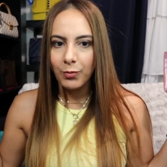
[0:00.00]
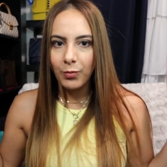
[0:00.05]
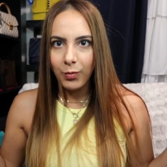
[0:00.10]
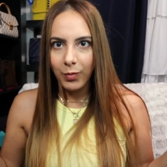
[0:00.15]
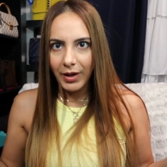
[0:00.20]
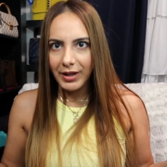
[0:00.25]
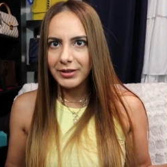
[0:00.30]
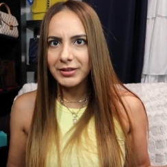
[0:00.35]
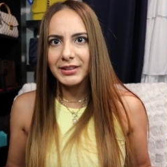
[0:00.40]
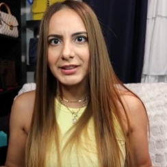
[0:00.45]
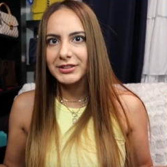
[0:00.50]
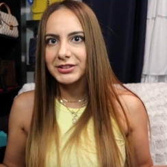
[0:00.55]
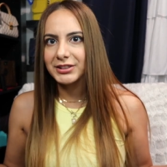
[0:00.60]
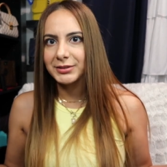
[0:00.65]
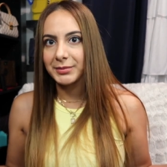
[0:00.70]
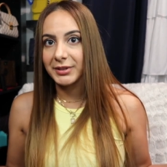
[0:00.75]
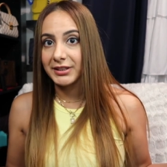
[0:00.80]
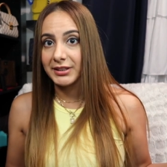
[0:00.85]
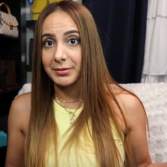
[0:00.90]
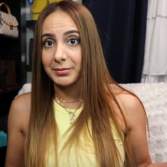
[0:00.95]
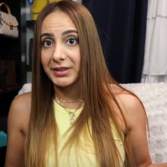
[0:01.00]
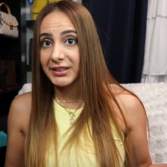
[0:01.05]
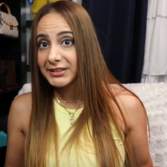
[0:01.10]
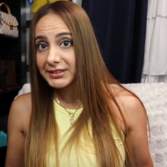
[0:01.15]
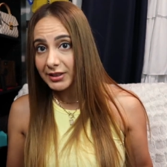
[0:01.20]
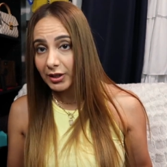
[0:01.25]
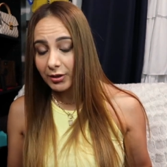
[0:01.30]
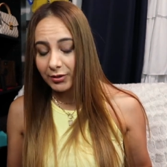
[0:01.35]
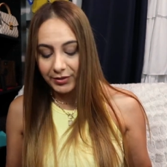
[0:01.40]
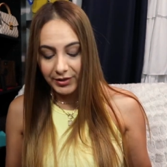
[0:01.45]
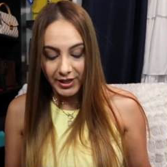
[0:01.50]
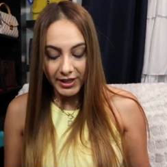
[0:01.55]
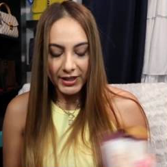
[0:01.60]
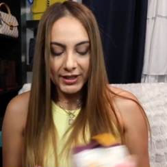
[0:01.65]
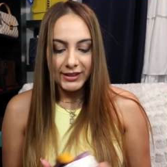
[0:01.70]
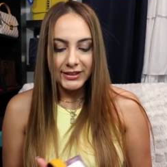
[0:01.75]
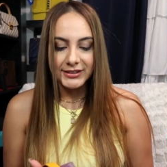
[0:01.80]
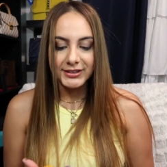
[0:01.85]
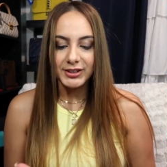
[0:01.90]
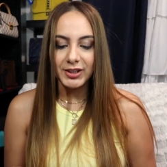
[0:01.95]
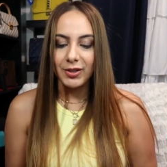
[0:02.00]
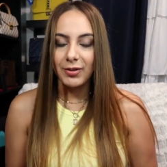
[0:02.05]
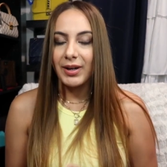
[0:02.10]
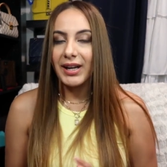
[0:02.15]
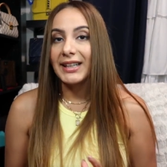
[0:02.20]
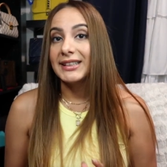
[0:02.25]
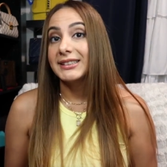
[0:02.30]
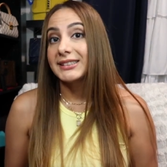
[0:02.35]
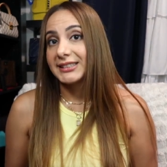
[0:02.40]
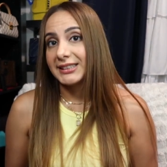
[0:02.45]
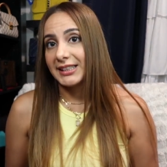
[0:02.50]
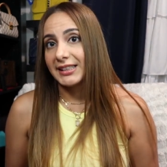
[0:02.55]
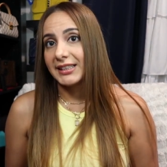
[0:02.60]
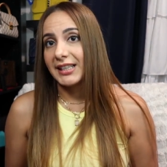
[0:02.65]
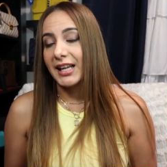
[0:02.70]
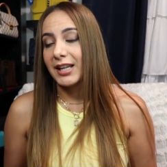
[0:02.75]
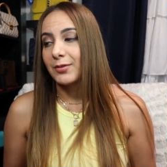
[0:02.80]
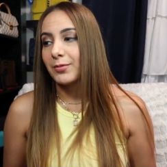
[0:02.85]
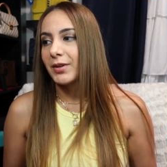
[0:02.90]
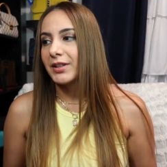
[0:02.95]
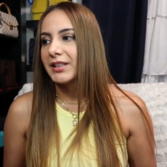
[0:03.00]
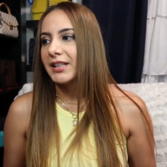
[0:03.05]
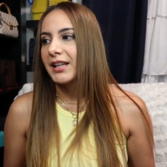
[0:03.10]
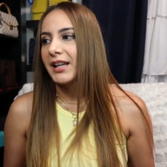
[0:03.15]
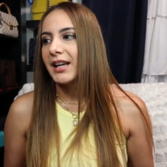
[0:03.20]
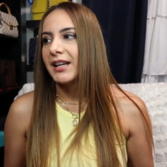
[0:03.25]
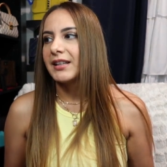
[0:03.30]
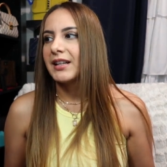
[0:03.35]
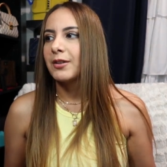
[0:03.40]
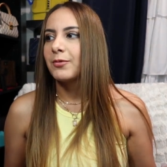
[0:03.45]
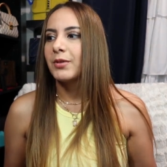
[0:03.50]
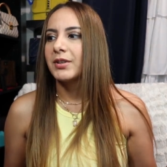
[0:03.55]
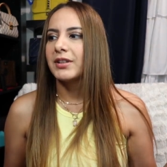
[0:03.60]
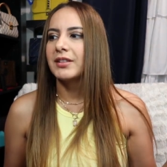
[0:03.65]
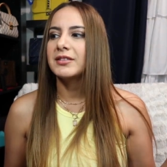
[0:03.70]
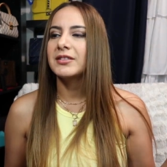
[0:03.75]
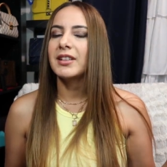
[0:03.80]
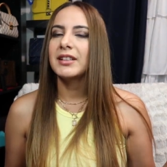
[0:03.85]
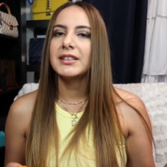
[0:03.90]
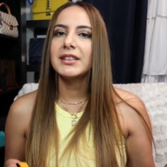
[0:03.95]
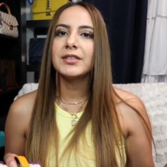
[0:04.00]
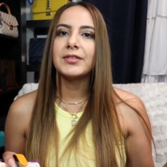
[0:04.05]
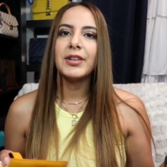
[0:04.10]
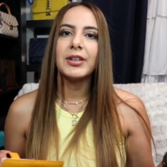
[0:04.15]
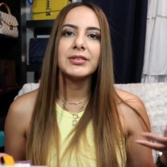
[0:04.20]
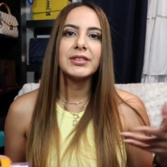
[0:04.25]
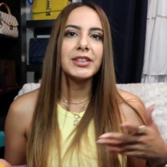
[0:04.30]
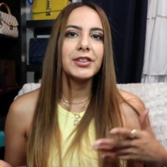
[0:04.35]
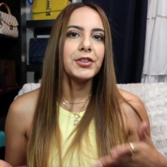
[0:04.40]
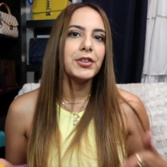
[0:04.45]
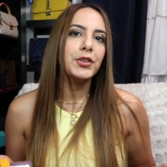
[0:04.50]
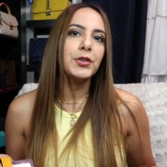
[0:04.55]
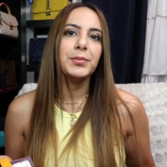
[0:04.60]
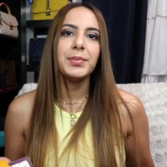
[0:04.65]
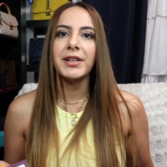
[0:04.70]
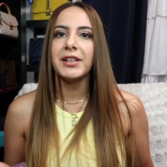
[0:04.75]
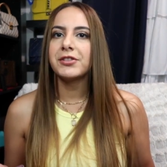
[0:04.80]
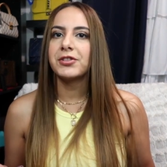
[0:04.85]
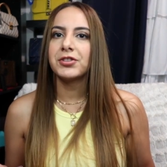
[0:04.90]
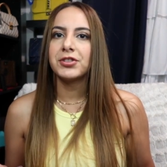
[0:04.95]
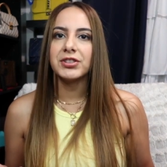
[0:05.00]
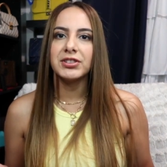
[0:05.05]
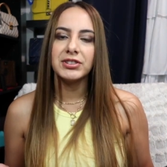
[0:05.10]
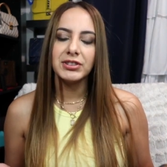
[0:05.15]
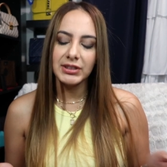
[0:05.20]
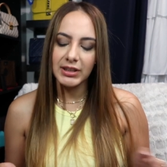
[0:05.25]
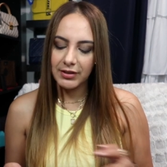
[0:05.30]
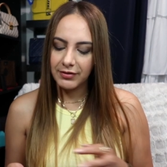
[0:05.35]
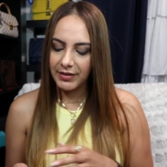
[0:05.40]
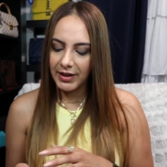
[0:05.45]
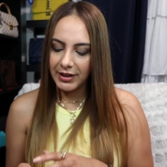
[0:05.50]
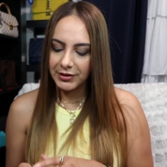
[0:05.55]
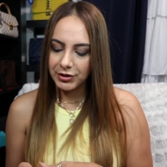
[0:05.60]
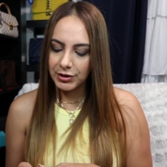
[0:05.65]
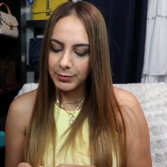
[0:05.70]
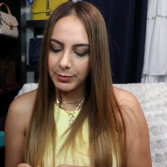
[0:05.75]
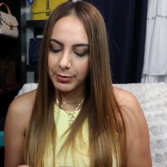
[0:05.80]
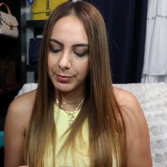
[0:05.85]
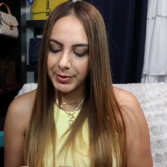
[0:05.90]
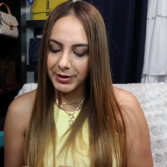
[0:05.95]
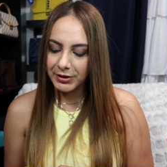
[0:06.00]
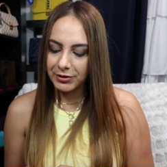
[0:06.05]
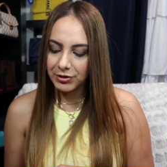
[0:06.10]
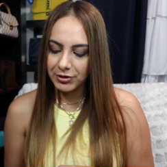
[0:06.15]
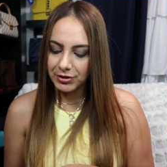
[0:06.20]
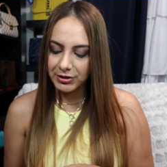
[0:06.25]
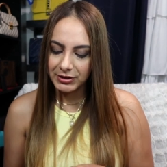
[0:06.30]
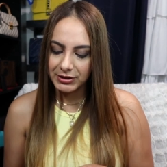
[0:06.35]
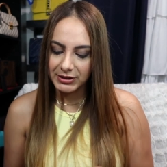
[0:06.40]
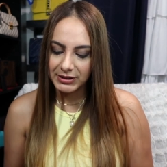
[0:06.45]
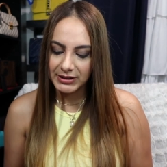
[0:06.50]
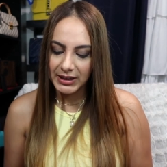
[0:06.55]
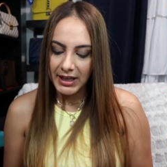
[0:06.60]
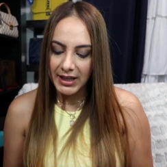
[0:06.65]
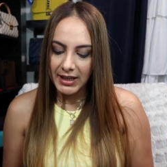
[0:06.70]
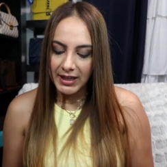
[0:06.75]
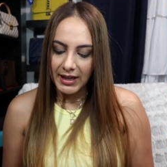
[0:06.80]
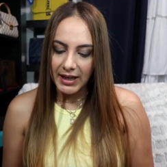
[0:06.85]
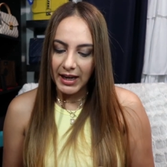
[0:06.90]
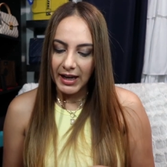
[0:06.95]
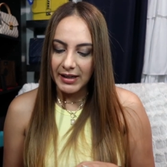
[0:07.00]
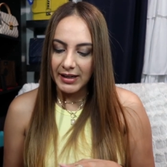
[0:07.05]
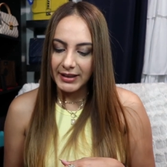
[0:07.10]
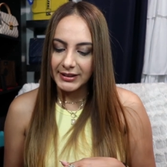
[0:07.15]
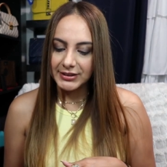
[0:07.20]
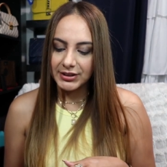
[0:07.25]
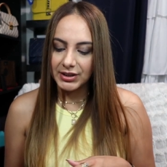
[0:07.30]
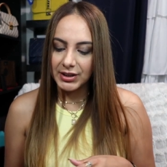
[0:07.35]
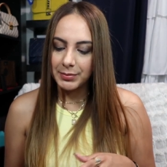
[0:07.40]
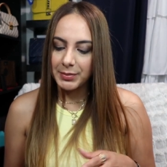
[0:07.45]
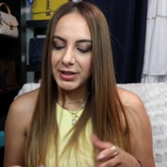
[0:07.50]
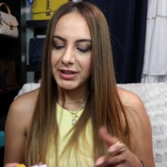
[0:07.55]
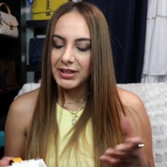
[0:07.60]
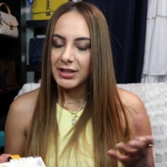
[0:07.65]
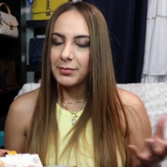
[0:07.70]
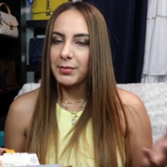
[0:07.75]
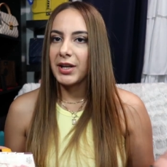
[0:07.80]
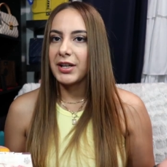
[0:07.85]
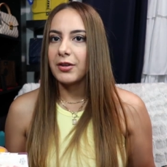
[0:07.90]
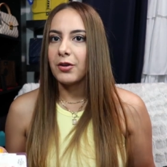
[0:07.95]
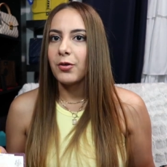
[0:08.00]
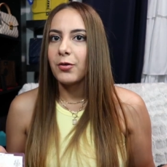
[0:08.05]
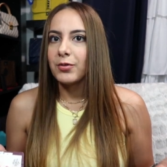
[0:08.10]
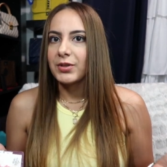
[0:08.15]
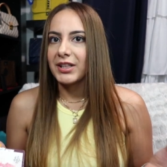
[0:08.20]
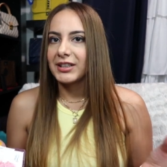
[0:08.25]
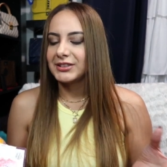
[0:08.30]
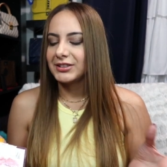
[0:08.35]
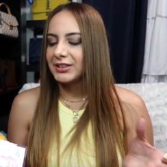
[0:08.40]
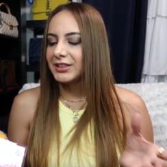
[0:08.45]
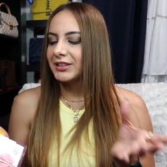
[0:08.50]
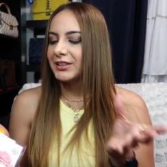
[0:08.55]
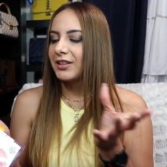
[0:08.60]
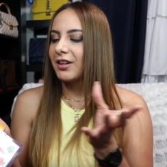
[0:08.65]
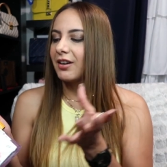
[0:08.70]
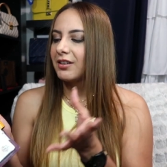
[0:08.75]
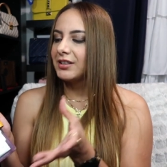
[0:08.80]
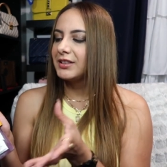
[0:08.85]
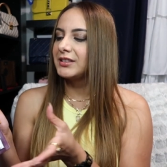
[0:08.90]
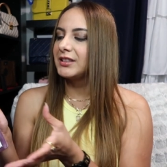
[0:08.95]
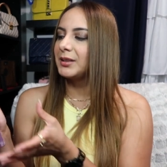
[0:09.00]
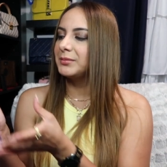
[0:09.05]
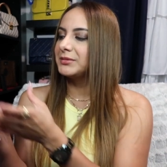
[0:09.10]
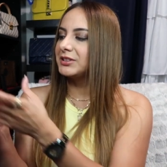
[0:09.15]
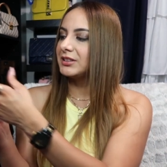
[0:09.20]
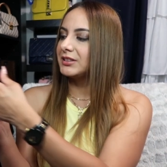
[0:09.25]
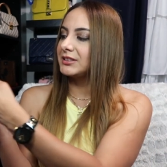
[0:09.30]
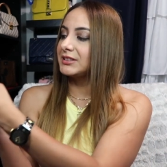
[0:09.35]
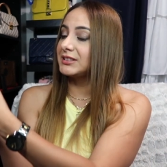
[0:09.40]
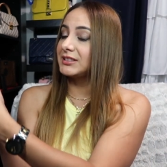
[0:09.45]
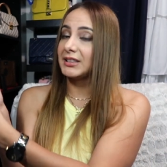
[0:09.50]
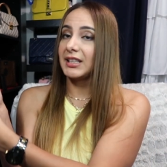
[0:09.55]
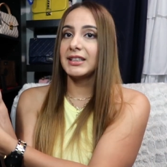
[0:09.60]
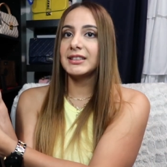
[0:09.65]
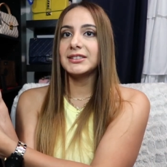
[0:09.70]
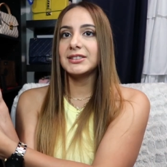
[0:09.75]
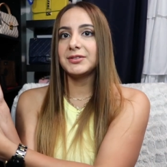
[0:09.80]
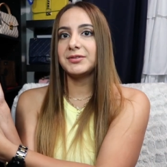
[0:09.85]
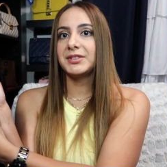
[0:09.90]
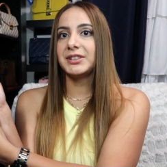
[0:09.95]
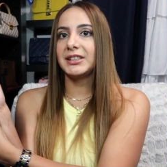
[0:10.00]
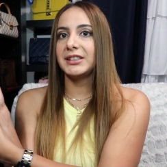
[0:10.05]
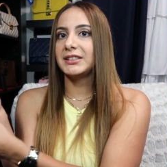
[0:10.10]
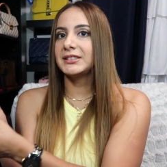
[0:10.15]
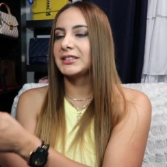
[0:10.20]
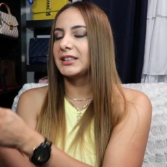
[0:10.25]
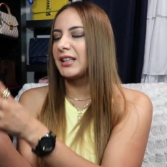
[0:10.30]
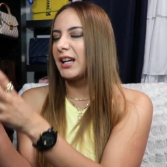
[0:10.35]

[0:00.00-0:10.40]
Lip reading: why don't I just make them myself? So I did. I went online and found like cute pictures, like fashionable pictures, and I started making my own. I started cutting them to the size of these. I